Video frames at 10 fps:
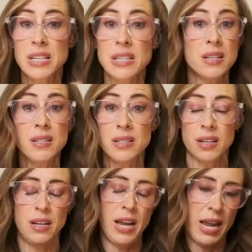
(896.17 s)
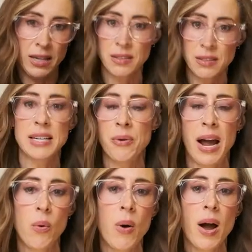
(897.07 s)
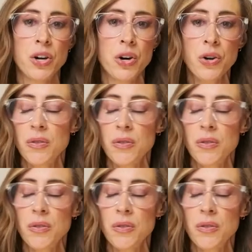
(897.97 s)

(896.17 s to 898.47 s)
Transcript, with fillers: This is hands down how I cook,